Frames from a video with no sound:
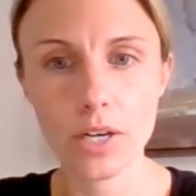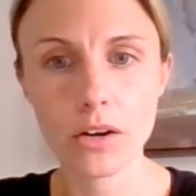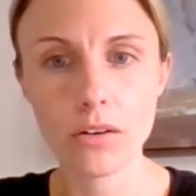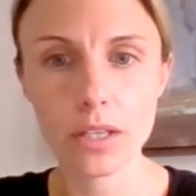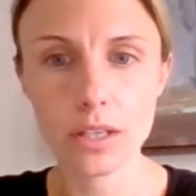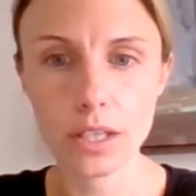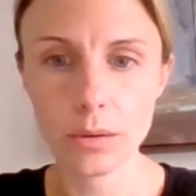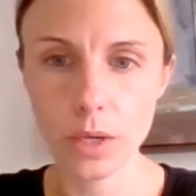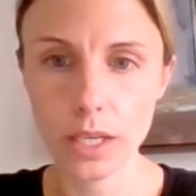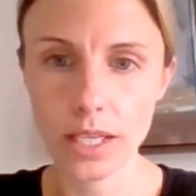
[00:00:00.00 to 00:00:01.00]

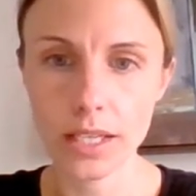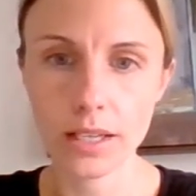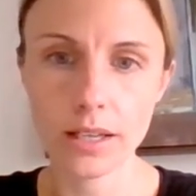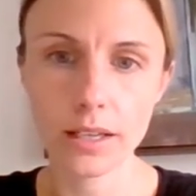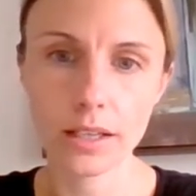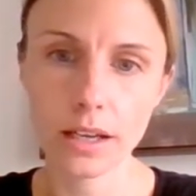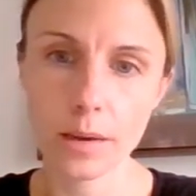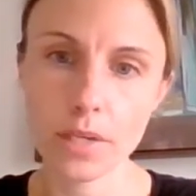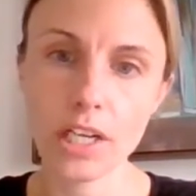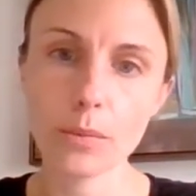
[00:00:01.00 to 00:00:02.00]
currently working on
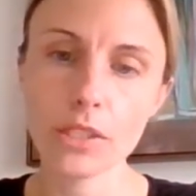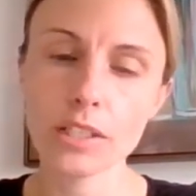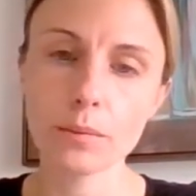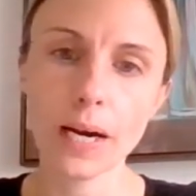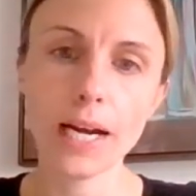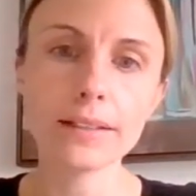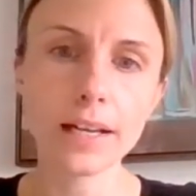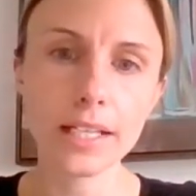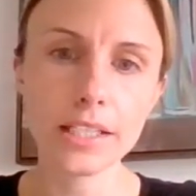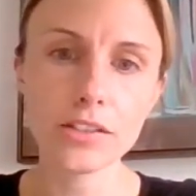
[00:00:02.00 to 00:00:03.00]
coming up with some
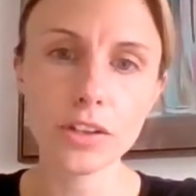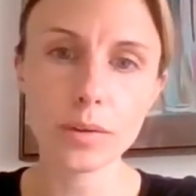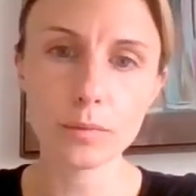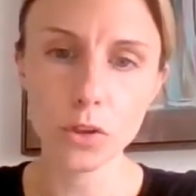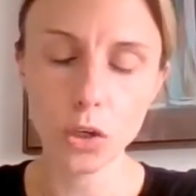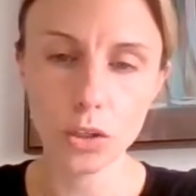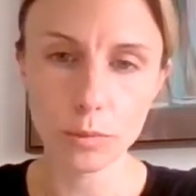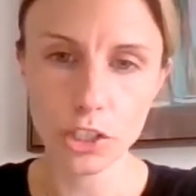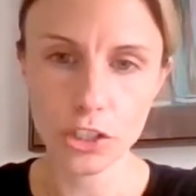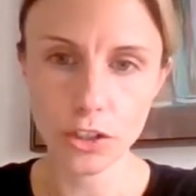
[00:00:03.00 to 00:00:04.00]
guidelines for the local
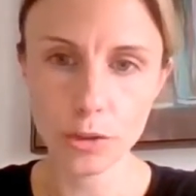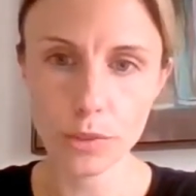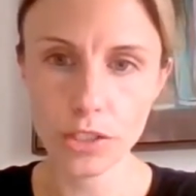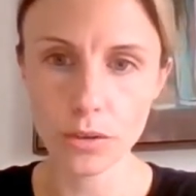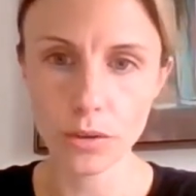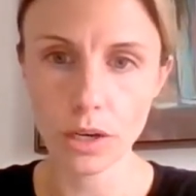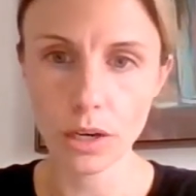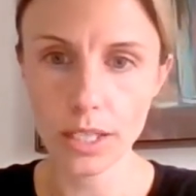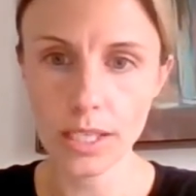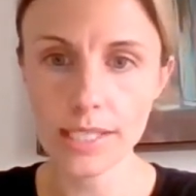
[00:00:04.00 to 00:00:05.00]
mission groups who
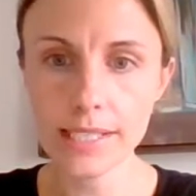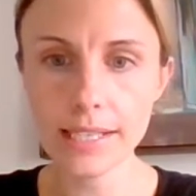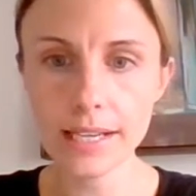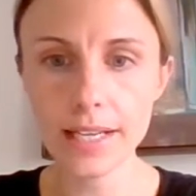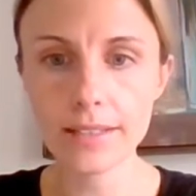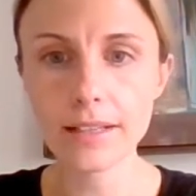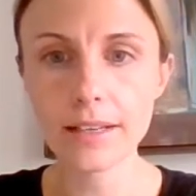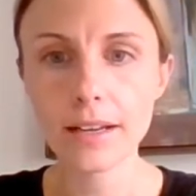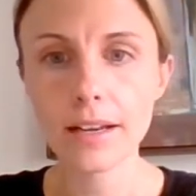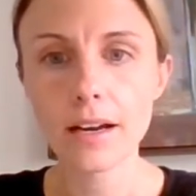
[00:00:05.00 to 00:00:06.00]
are on site.
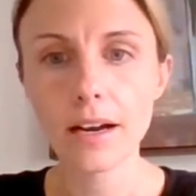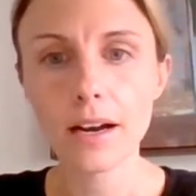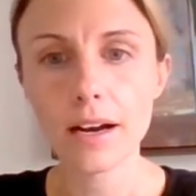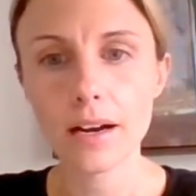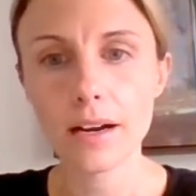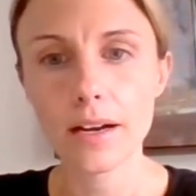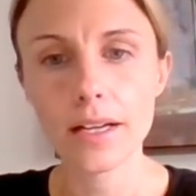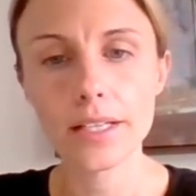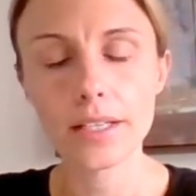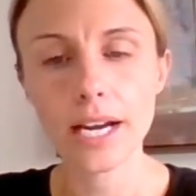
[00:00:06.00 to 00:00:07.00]

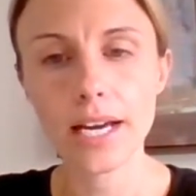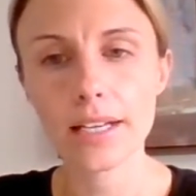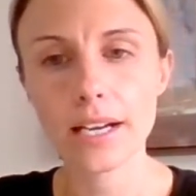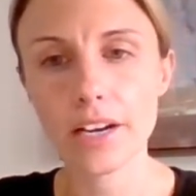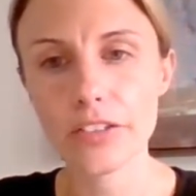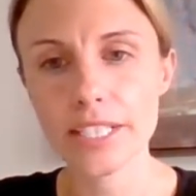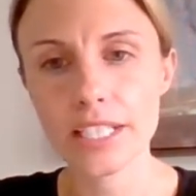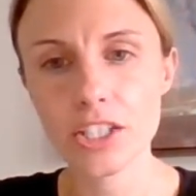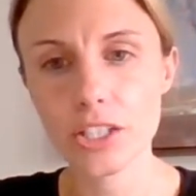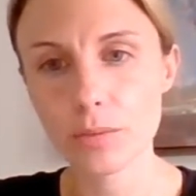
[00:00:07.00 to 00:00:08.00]
I had a
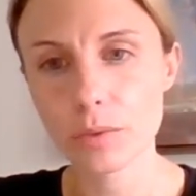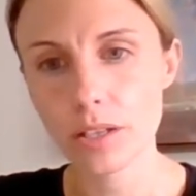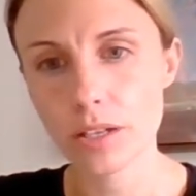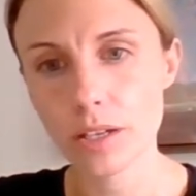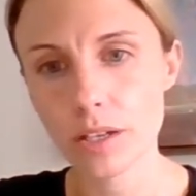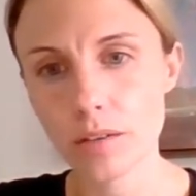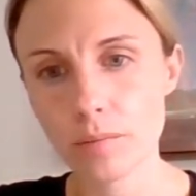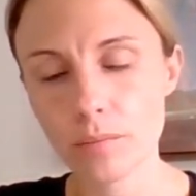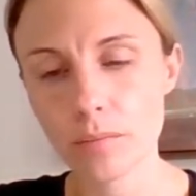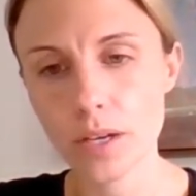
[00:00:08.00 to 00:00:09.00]
conversation with a
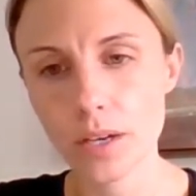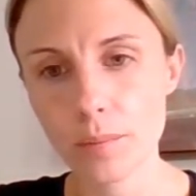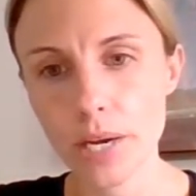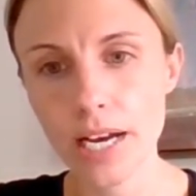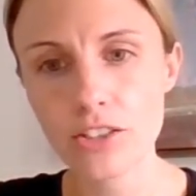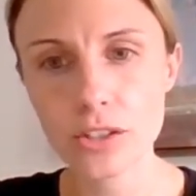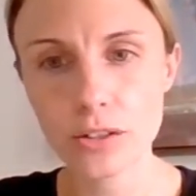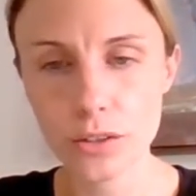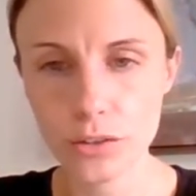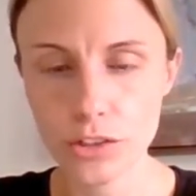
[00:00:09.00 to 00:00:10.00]

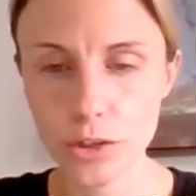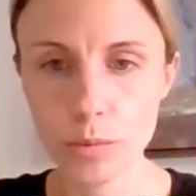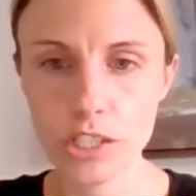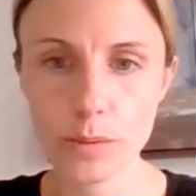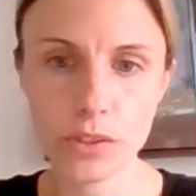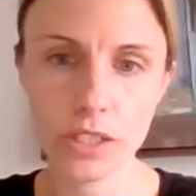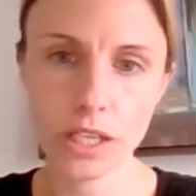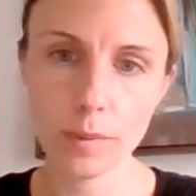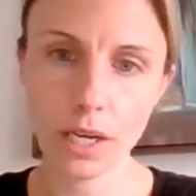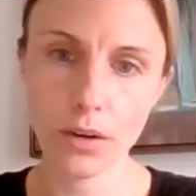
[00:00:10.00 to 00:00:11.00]
pastor whose group was supposed to
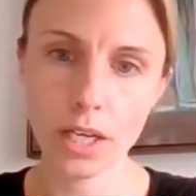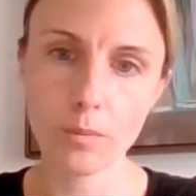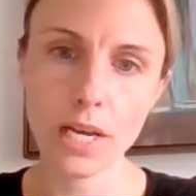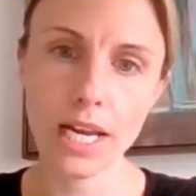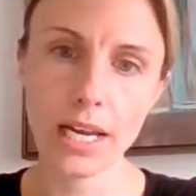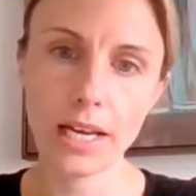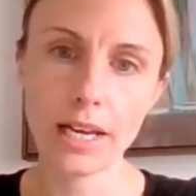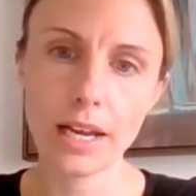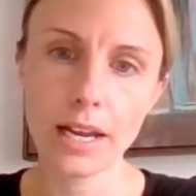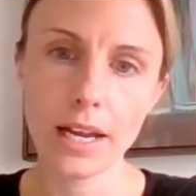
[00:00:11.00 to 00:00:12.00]
come out in May,
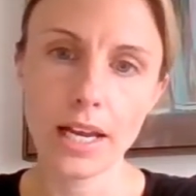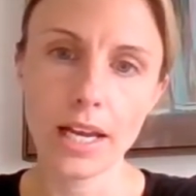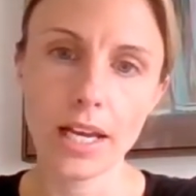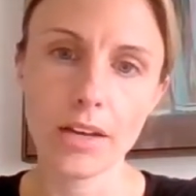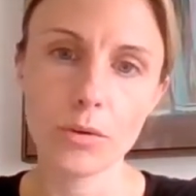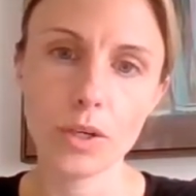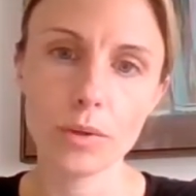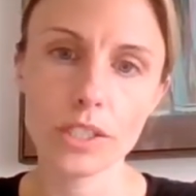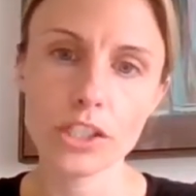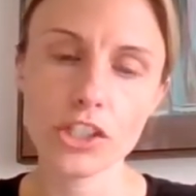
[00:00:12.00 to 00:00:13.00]
and we
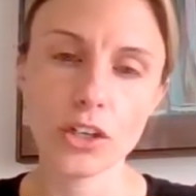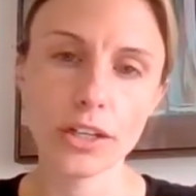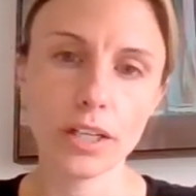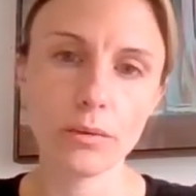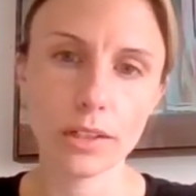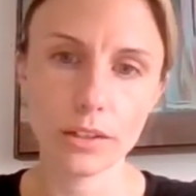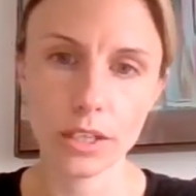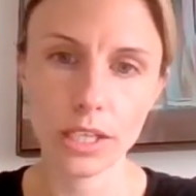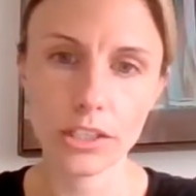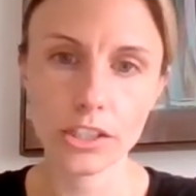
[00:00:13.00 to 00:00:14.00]
were discerning whether
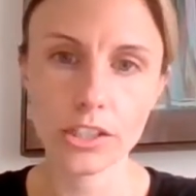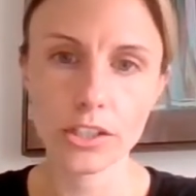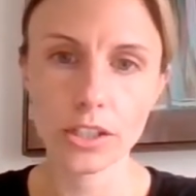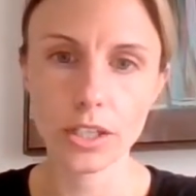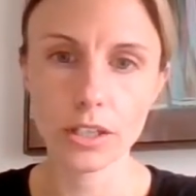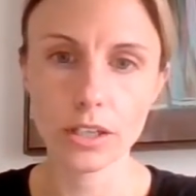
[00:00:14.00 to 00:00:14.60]
or not she should